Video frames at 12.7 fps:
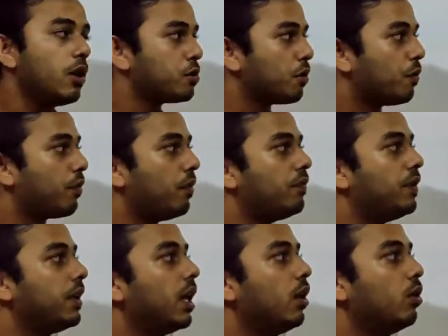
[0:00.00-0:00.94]
So from
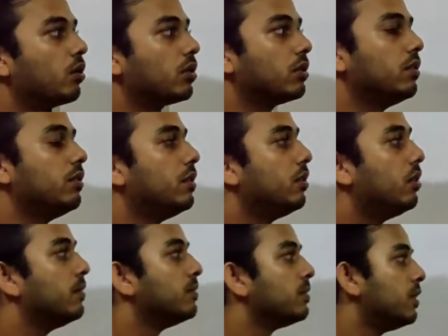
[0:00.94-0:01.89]
figure, look,
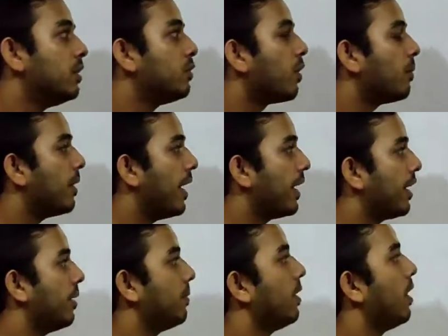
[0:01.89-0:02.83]
this is from
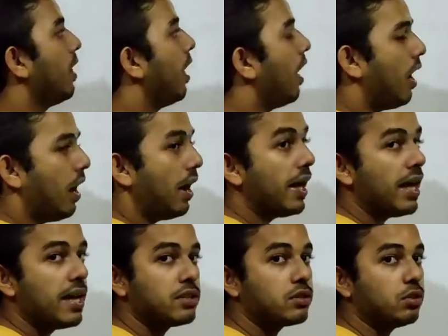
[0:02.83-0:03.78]
diagram,
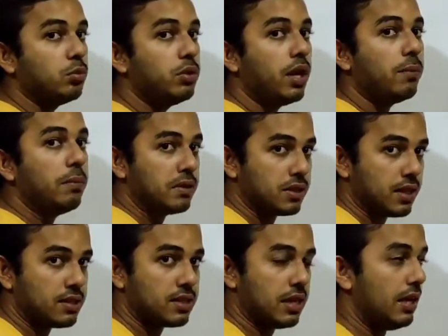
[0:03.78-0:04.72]
as we have
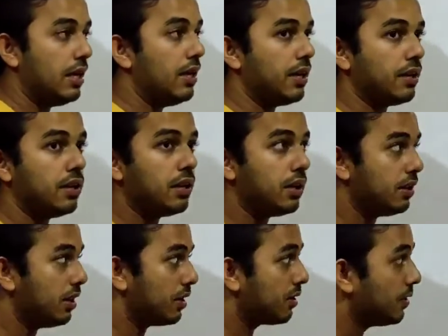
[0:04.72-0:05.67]
discussed earlier
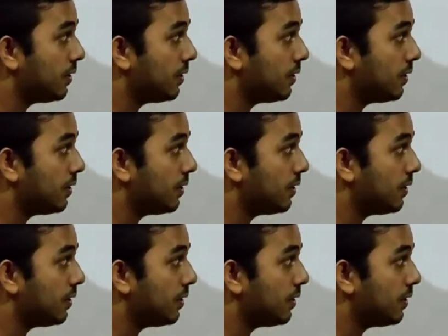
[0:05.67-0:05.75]
that